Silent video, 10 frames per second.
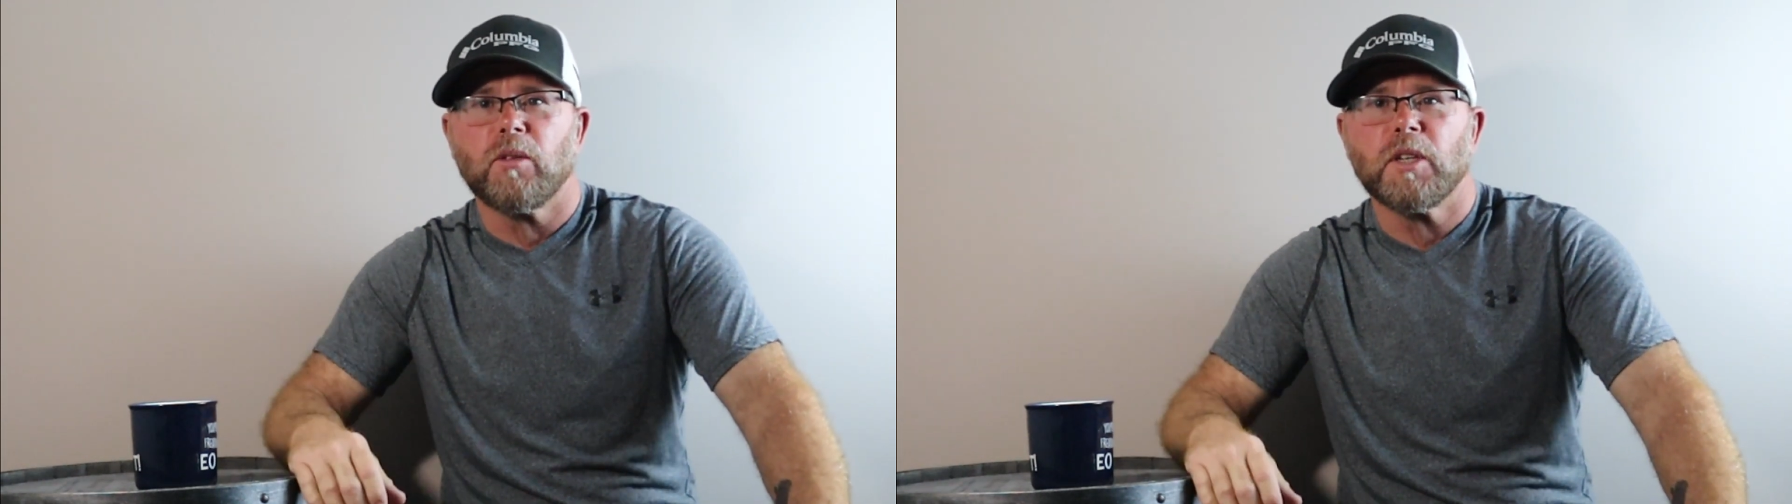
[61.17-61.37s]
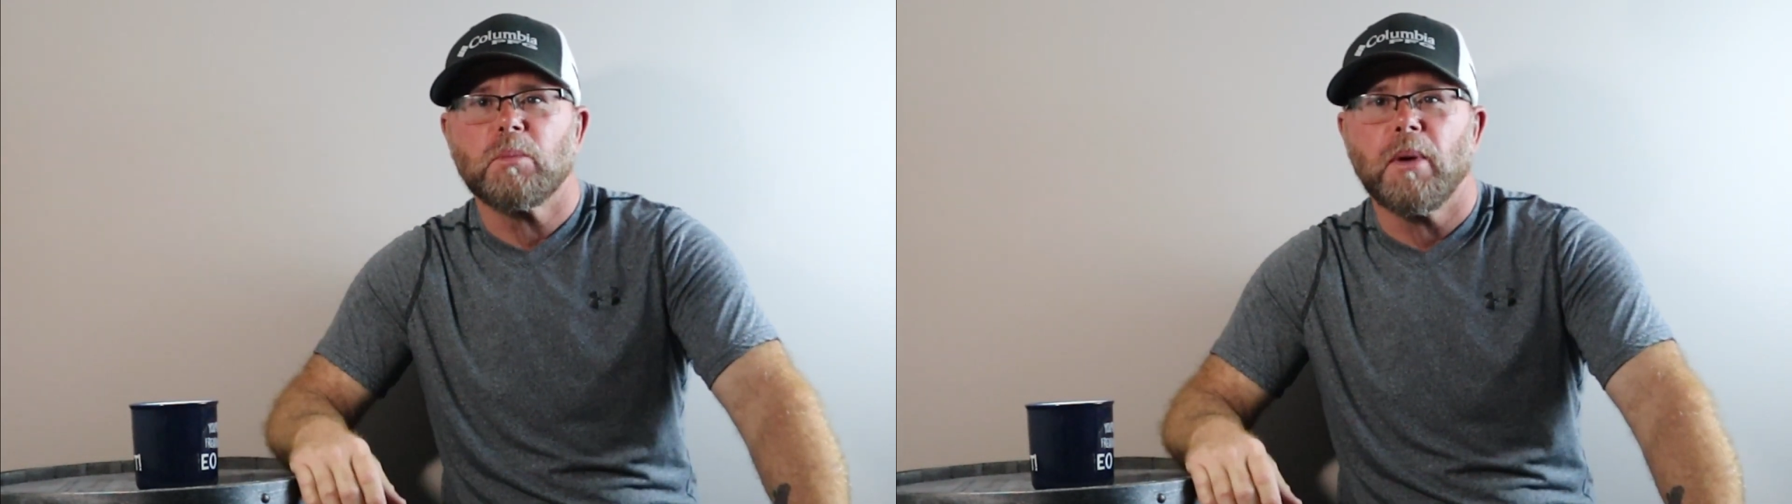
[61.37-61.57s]

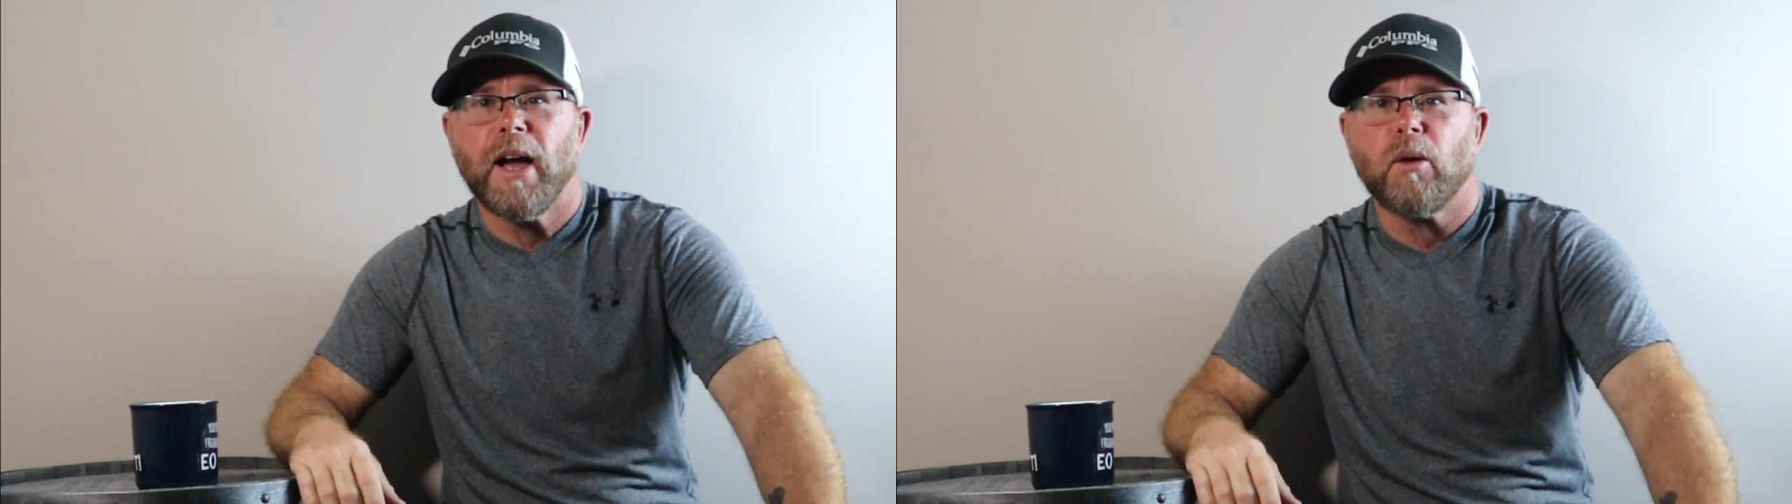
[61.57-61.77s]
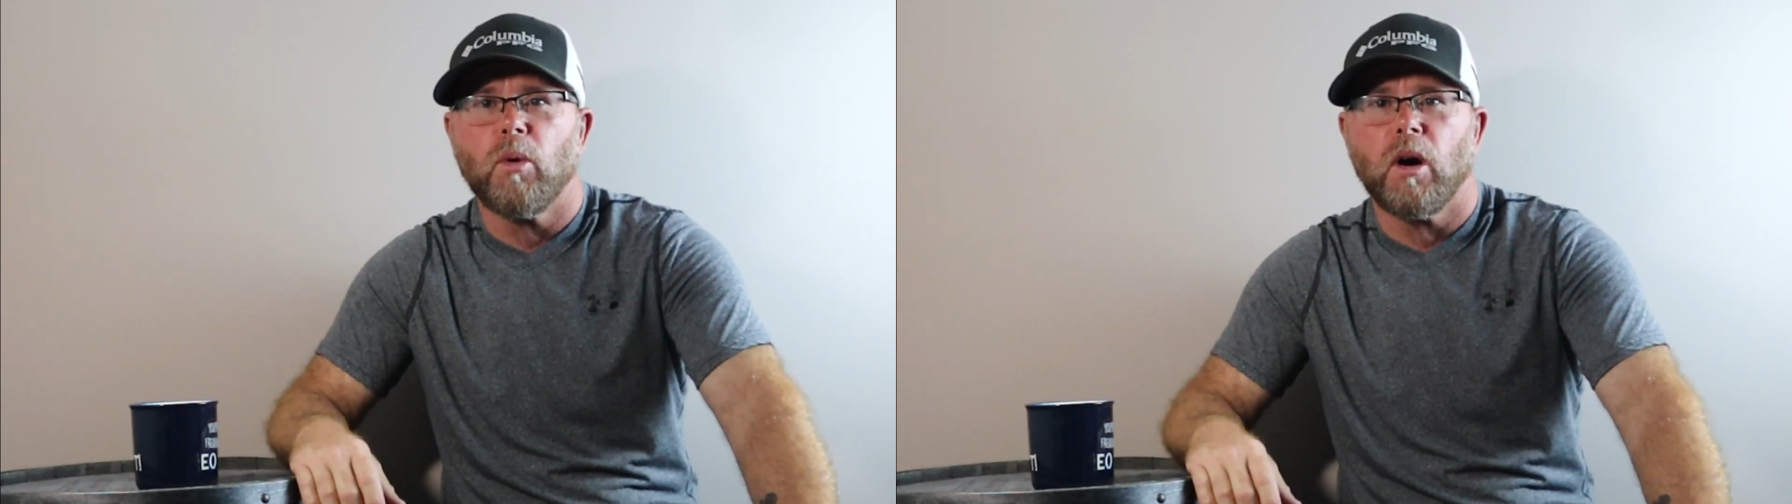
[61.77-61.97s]
on this
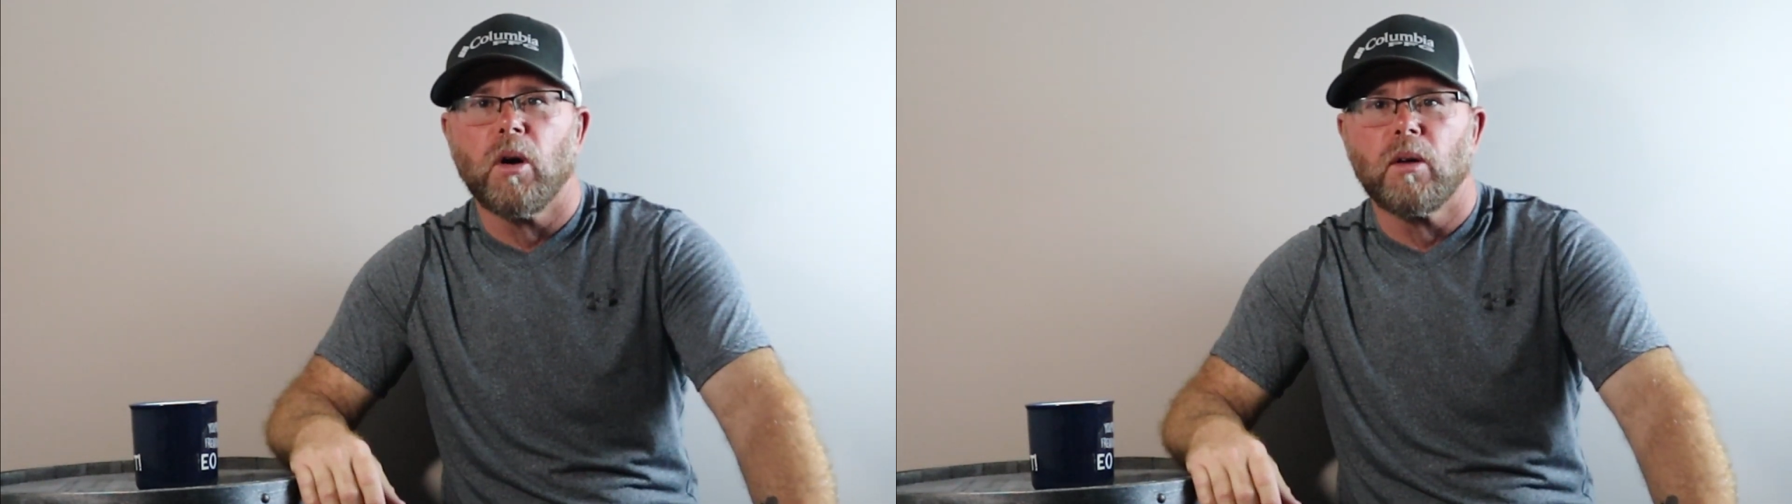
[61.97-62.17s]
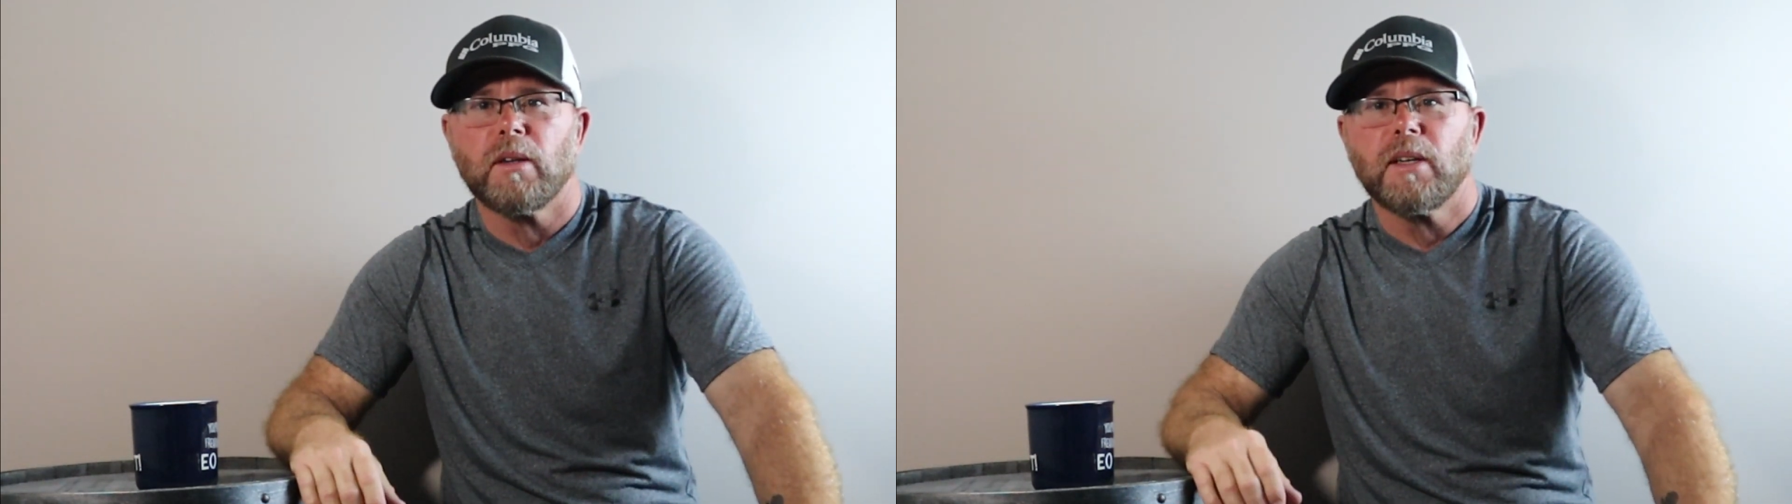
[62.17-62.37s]
back
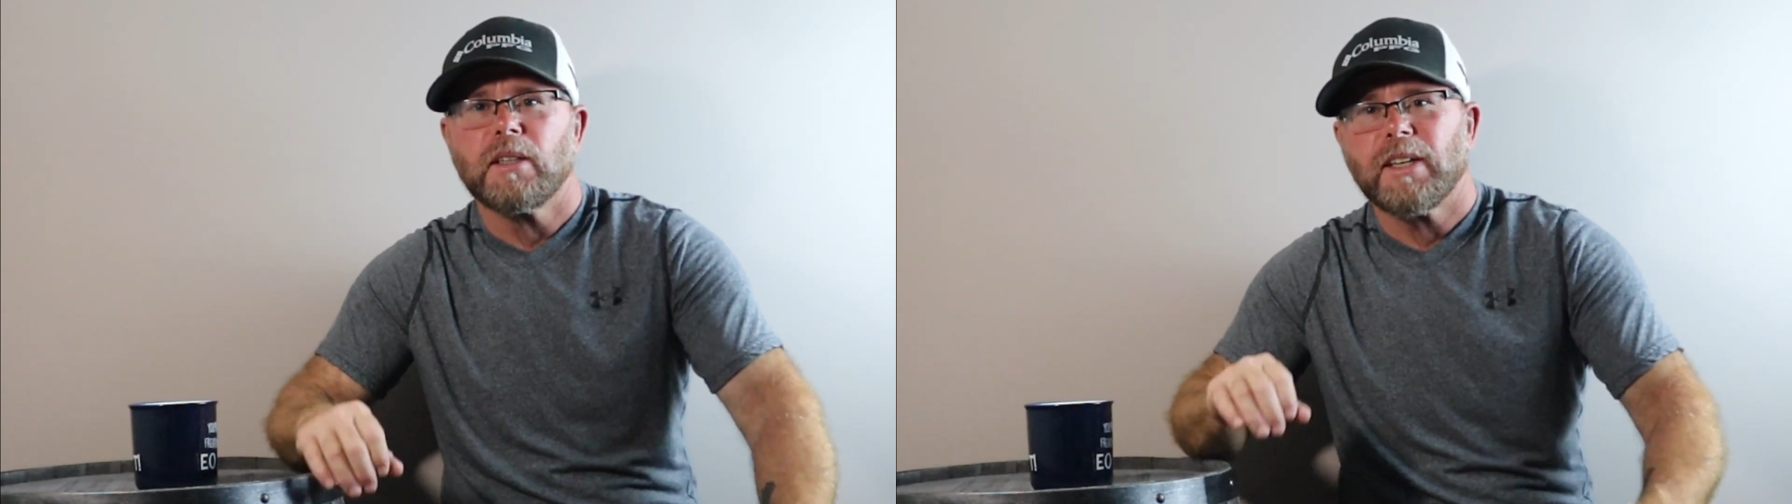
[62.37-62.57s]
wall